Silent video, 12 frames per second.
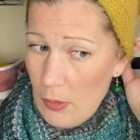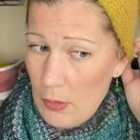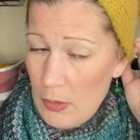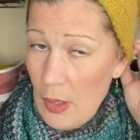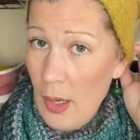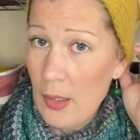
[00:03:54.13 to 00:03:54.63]

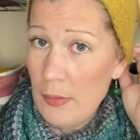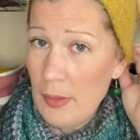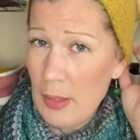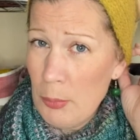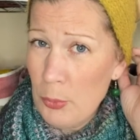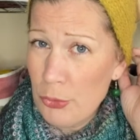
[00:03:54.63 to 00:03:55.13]
yarn that
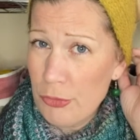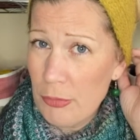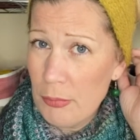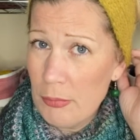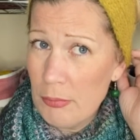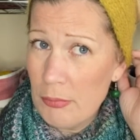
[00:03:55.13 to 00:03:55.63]
I bought
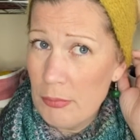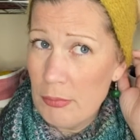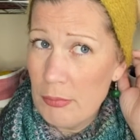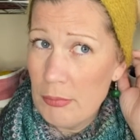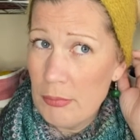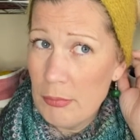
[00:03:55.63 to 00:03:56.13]

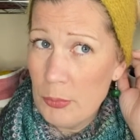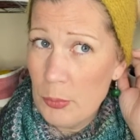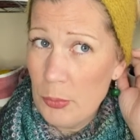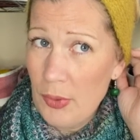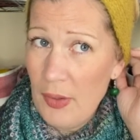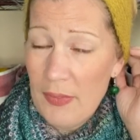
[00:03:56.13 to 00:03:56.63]
from,
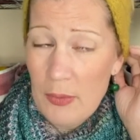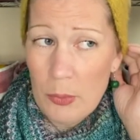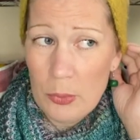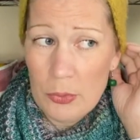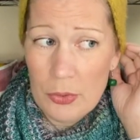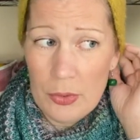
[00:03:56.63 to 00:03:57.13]
what are they
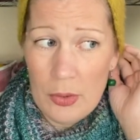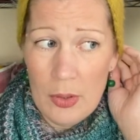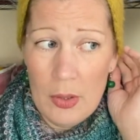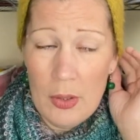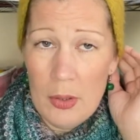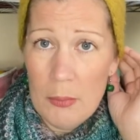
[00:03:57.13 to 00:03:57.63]
called?
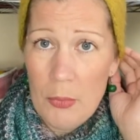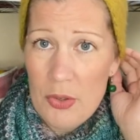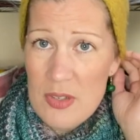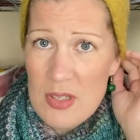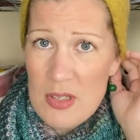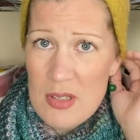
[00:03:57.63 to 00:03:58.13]

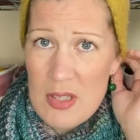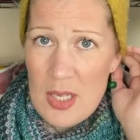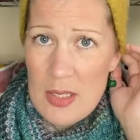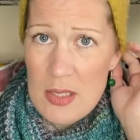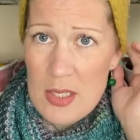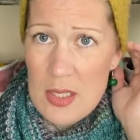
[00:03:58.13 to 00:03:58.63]
Morrison and
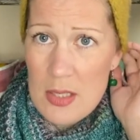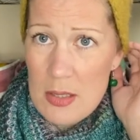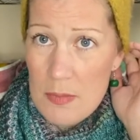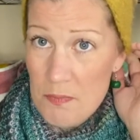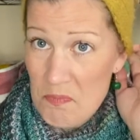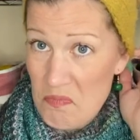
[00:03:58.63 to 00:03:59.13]
Sons.
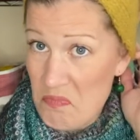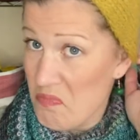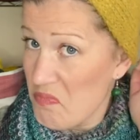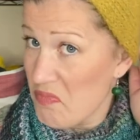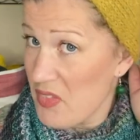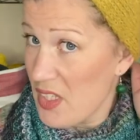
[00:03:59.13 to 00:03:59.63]

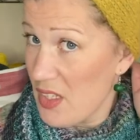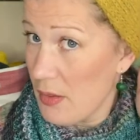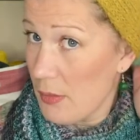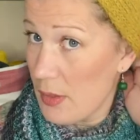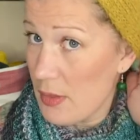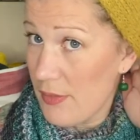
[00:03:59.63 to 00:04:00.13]
Yeah, it's